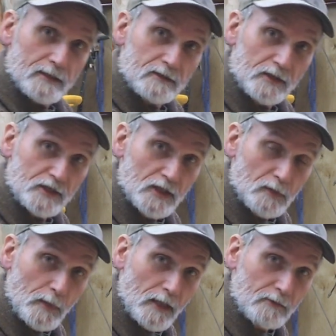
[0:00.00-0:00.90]
this to
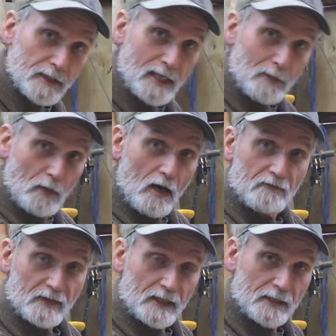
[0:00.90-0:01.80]
just be able to come
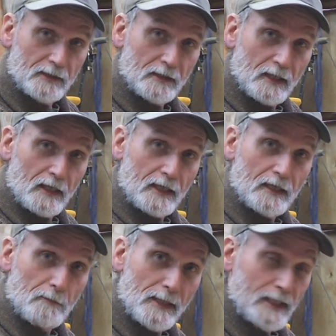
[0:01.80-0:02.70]
off of here
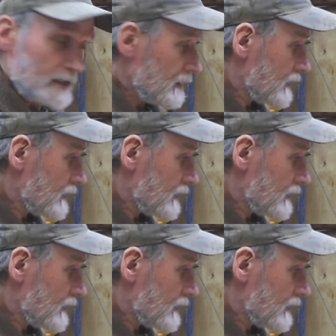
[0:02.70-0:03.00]
in a minute